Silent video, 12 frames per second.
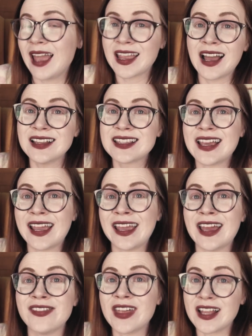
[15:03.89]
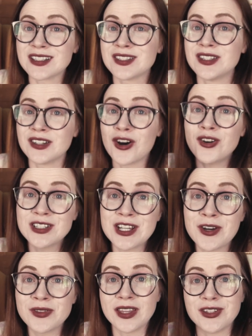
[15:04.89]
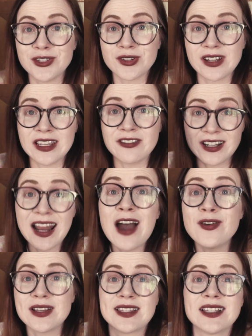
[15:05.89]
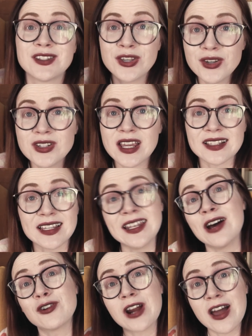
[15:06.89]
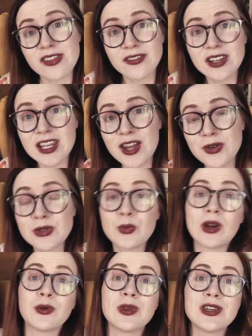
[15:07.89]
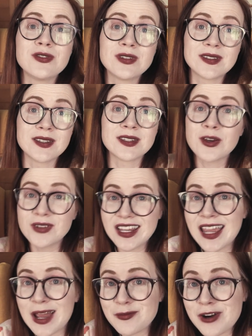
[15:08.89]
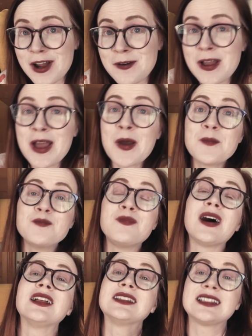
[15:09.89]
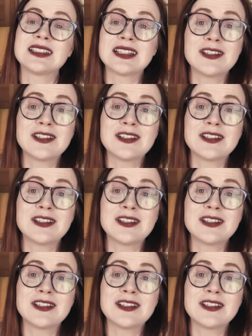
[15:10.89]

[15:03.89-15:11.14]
I can't say that the audio that you're hearing now is as good as in our other videos where we used Sony camera, but